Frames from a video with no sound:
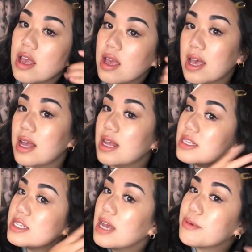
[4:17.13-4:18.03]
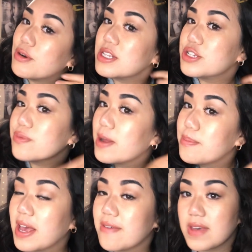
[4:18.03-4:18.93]
And I'm going to
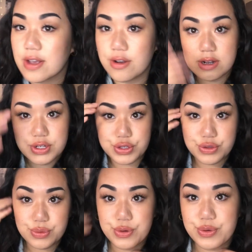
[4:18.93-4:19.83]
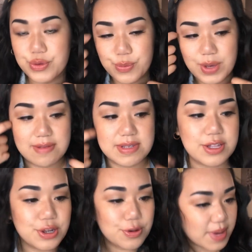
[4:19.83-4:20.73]
run my fingers through the waves
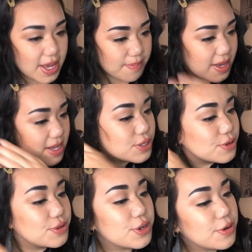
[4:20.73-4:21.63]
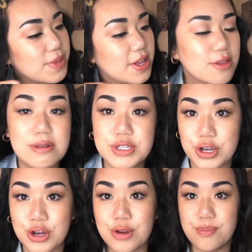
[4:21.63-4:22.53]
a little bit because hers are a bit
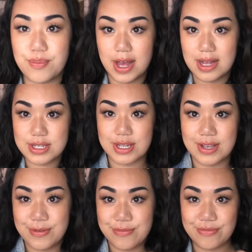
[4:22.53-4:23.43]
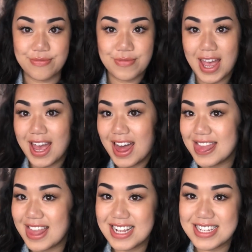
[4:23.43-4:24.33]
looser. But
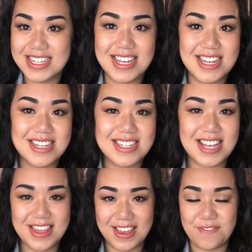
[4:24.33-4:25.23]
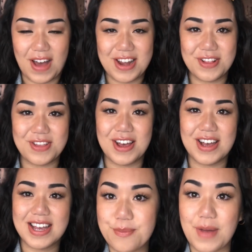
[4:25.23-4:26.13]
this is the final
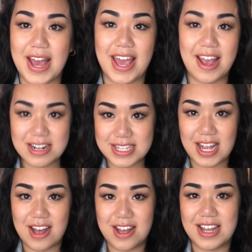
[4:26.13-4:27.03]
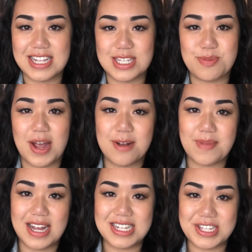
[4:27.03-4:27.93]
look, my hairstyle
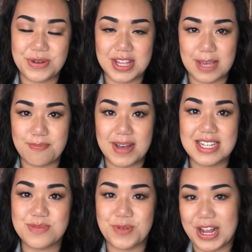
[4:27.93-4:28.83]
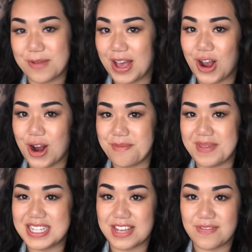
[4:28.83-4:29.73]
inspired by Dua Lipa's Break My Heart
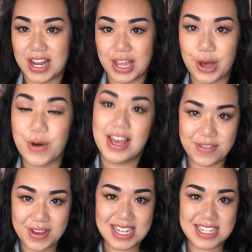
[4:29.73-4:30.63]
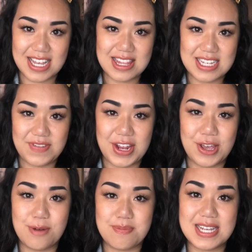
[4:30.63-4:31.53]
music video. If you guys like this
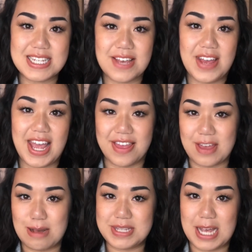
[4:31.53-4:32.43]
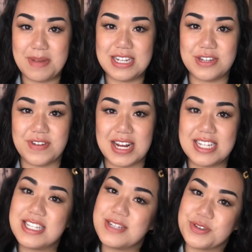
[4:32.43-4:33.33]
video, please give it a thumbs up, and don't
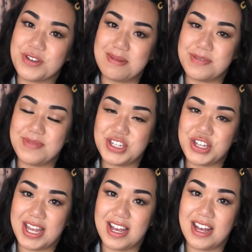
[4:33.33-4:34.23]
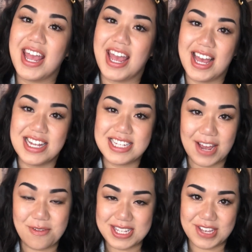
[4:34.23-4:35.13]
forget to subscribe to my channel, and
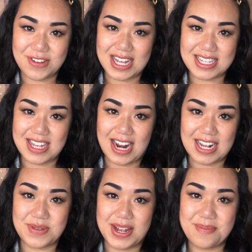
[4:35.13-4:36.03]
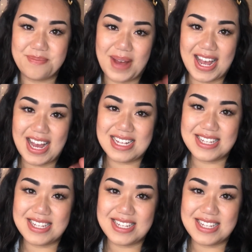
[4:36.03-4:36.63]
I will see you guys in the next one. Bye guys.